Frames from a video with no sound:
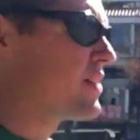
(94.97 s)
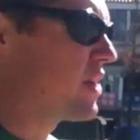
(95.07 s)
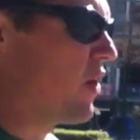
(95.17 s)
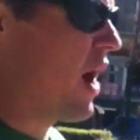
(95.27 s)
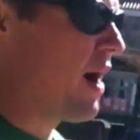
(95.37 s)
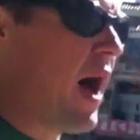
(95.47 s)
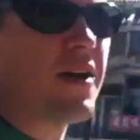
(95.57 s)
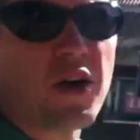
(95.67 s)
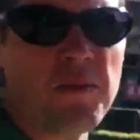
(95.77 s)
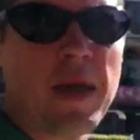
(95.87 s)
So I
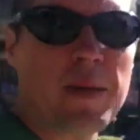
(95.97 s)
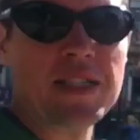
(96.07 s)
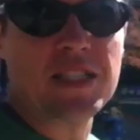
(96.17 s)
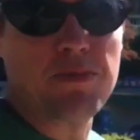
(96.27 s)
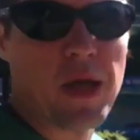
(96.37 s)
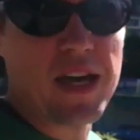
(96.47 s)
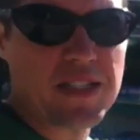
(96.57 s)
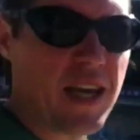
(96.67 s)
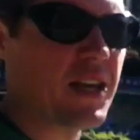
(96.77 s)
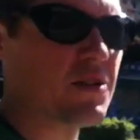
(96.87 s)
don't know, maybe it's
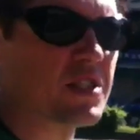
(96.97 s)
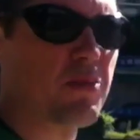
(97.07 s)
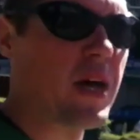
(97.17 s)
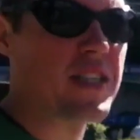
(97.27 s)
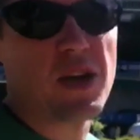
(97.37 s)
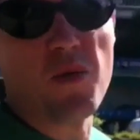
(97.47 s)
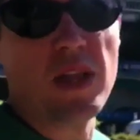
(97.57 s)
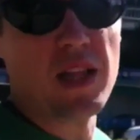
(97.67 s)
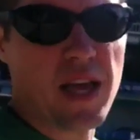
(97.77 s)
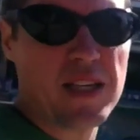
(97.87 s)
Splice. I use Splice. I
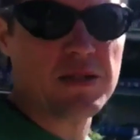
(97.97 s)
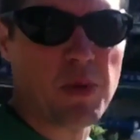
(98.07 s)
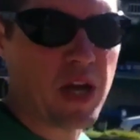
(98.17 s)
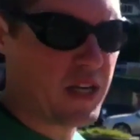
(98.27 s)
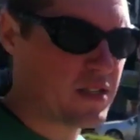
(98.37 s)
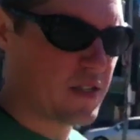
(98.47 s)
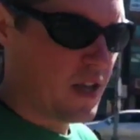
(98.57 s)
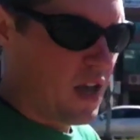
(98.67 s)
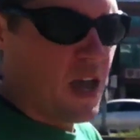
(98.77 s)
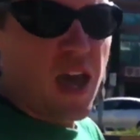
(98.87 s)
really like Splice.
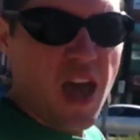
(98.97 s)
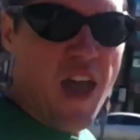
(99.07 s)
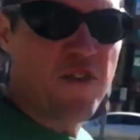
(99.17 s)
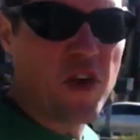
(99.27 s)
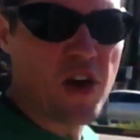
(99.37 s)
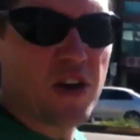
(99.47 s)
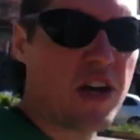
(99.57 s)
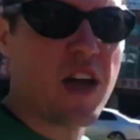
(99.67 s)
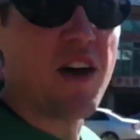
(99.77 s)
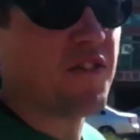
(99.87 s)
If you're
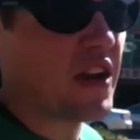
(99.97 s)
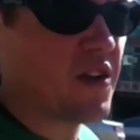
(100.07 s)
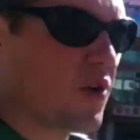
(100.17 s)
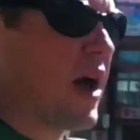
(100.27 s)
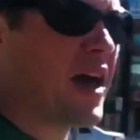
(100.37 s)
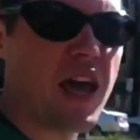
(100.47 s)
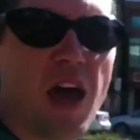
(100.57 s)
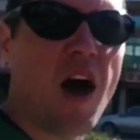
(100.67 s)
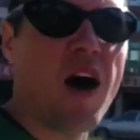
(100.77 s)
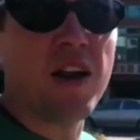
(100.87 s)
gonna video
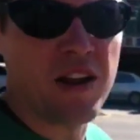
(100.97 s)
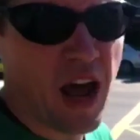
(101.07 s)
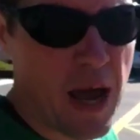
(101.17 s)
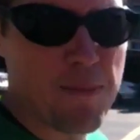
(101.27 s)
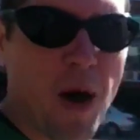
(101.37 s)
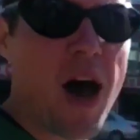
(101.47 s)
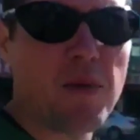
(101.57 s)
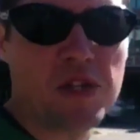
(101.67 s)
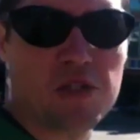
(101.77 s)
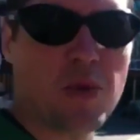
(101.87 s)
edit on an
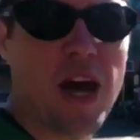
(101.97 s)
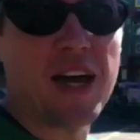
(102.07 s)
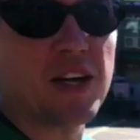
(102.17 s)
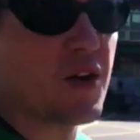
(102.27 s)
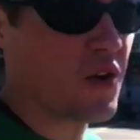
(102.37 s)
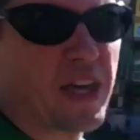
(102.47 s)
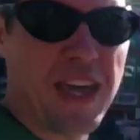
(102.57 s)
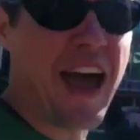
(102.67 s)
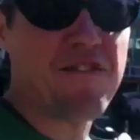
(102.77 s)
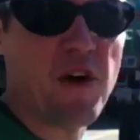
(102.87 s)
iPod, which is what I do, or like
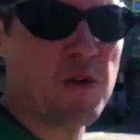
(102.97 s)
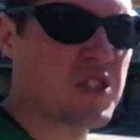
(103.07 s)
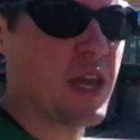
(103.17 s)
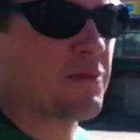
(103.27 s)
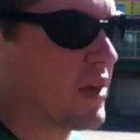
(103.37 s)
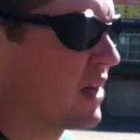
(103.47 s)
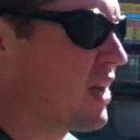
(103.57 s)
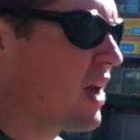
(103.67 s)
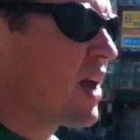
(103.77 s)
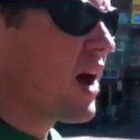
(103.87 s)
the iPhone, same thing,
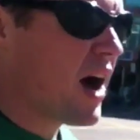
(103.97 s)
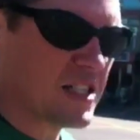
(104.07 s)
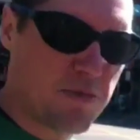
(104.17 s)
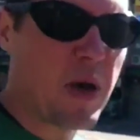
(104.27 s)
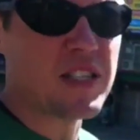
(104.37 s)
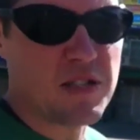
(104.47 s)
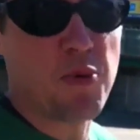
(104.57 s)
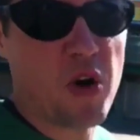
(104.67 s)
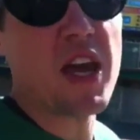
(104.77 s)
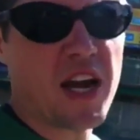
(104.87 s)
Splice is
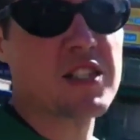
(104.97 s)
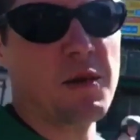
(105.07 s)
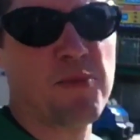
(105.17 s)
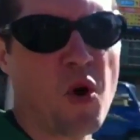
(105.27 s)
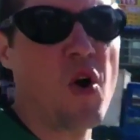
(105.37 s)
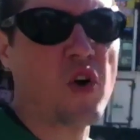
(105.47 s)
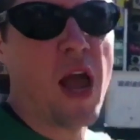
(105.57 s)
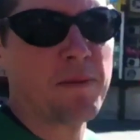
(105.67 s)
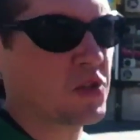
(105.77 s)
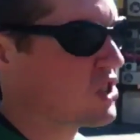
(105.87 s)
a pretty excellent
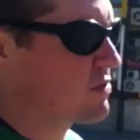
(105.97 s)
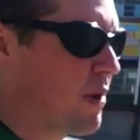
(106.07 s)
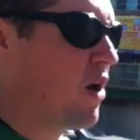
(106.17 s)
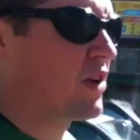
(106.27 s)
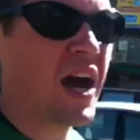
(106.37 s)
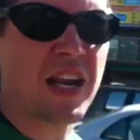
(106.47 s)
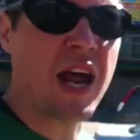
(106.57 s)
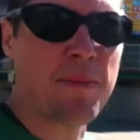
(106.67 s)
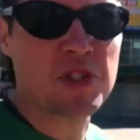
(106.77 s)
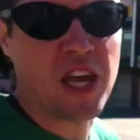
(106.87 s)
program. Just about
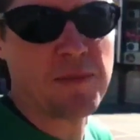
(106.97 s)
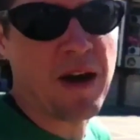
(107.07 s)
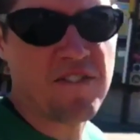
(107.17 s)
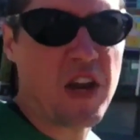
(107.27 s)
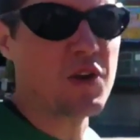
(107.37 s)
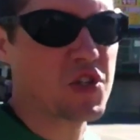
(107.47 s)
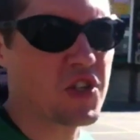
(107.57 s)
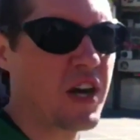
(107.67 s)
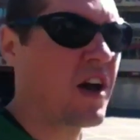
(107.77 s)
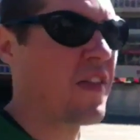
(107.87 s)
99% of my videos are
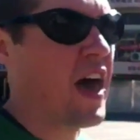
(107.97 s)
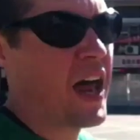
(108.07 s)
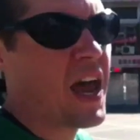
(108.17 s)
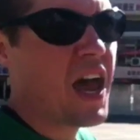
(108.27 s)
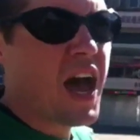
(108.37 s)
done on that.